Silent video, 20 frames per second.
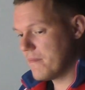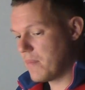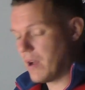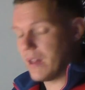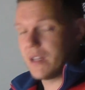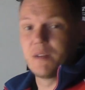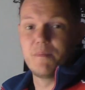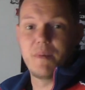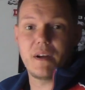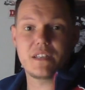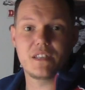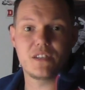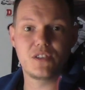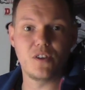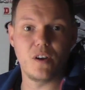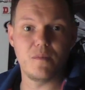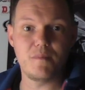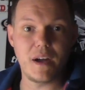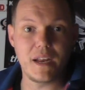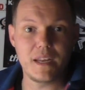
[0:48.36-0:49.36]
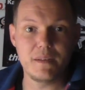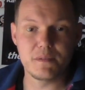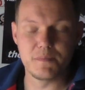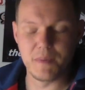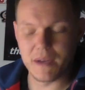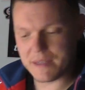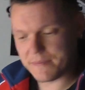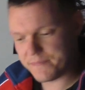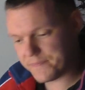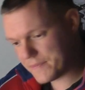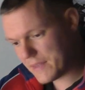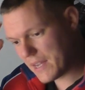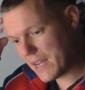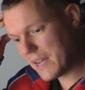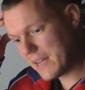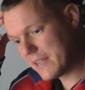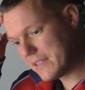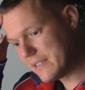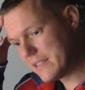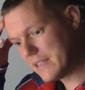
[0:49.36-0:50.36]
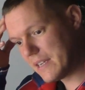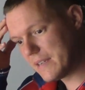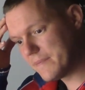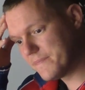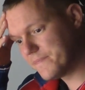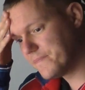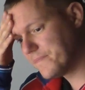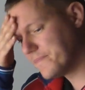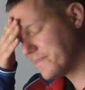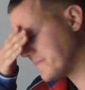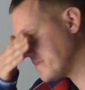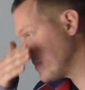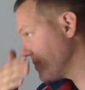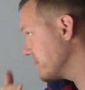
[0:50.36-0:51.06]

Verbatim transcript: welcome back to the shop, my name's Matt, and um,